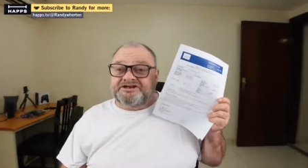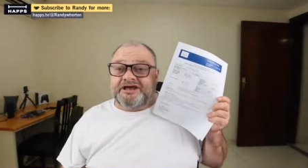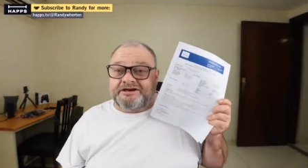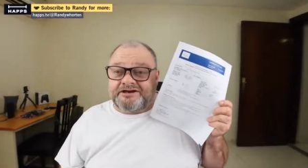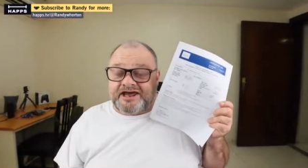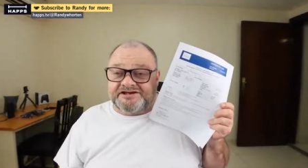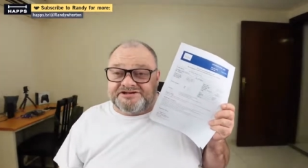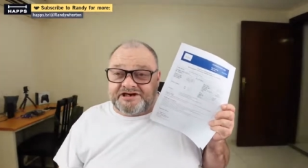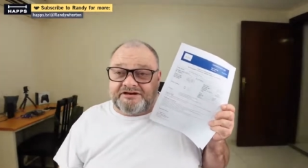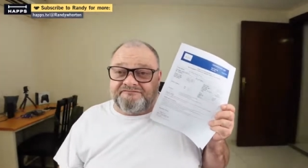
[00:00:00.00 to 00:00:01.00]
10 days
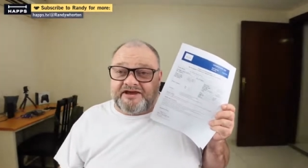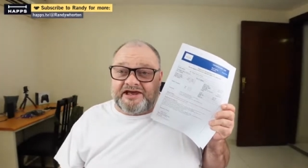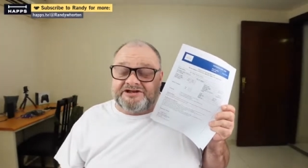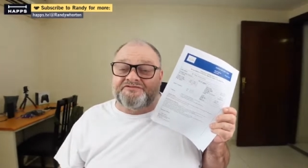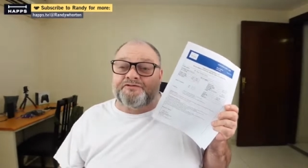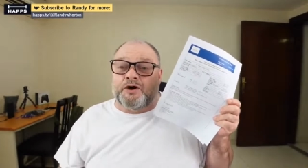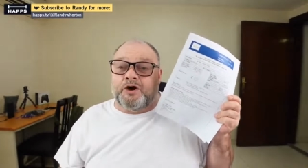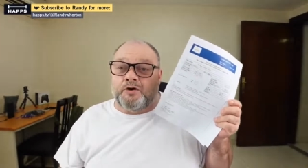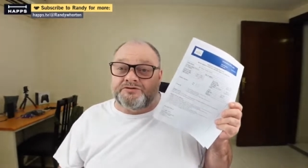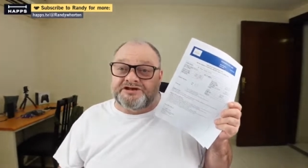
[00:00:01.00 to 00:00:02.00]
in advance for a
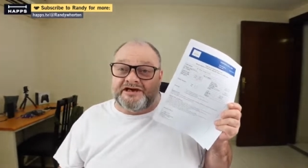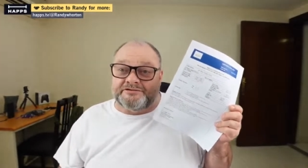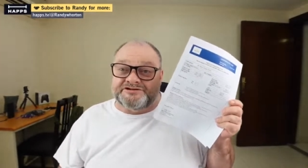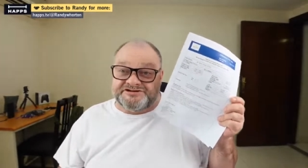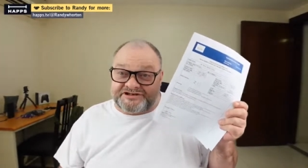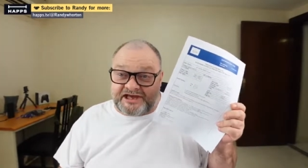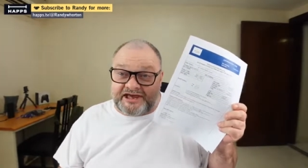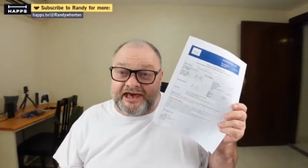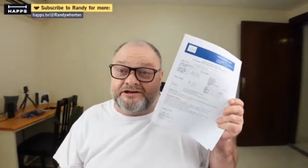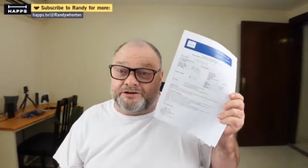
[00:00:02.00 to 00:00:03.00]
hotel to
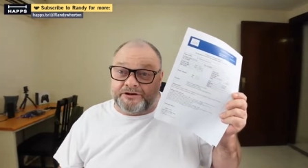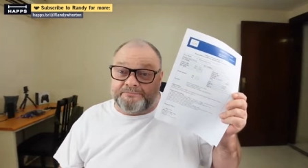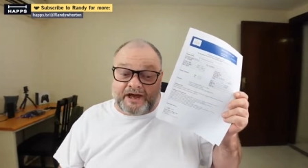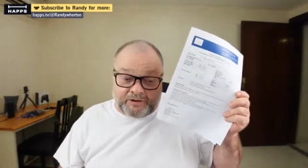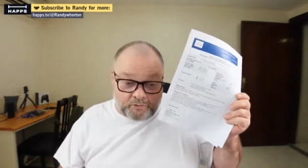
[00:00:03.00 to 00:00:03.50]
stay at during my